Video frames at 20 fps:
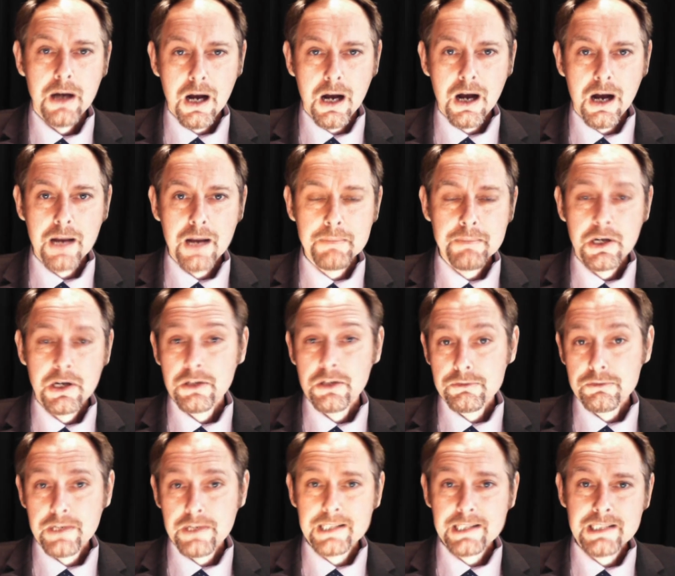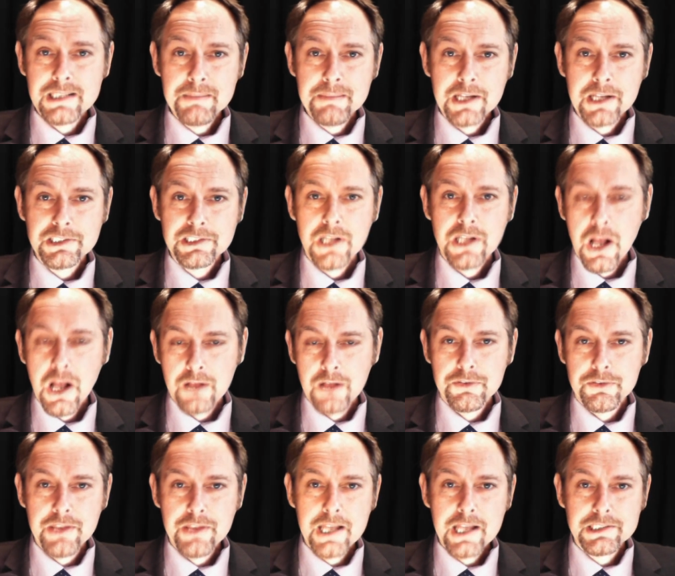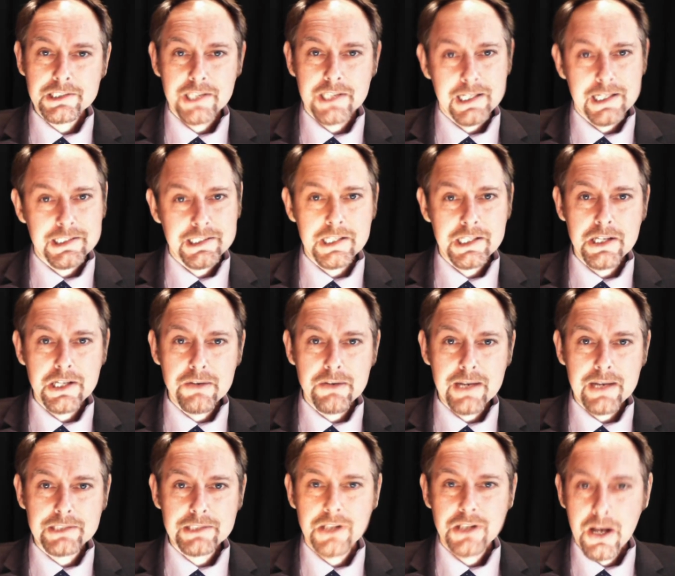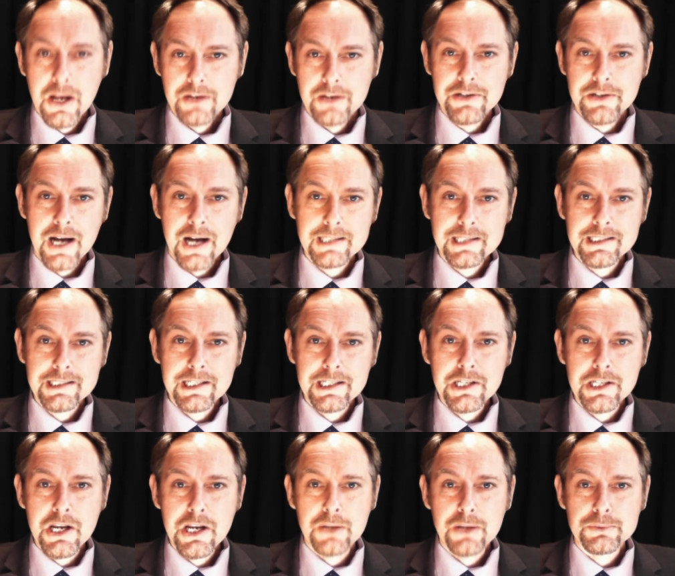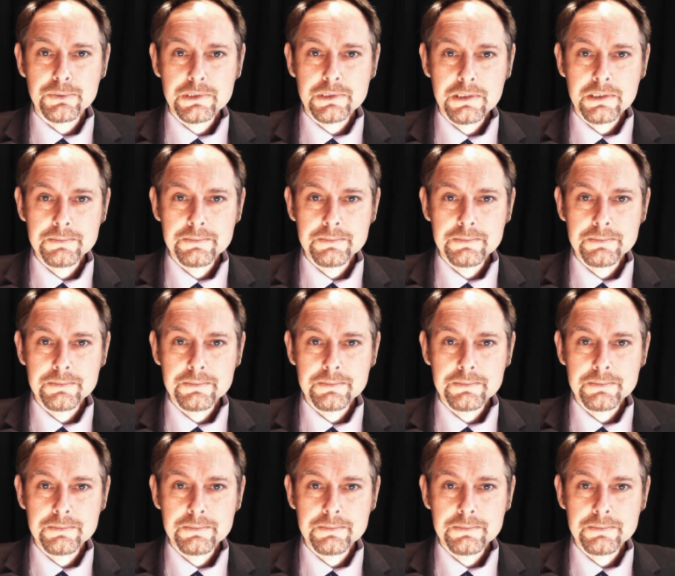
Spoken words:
I'm Rick Timmis, and this is the Unit Nightly News.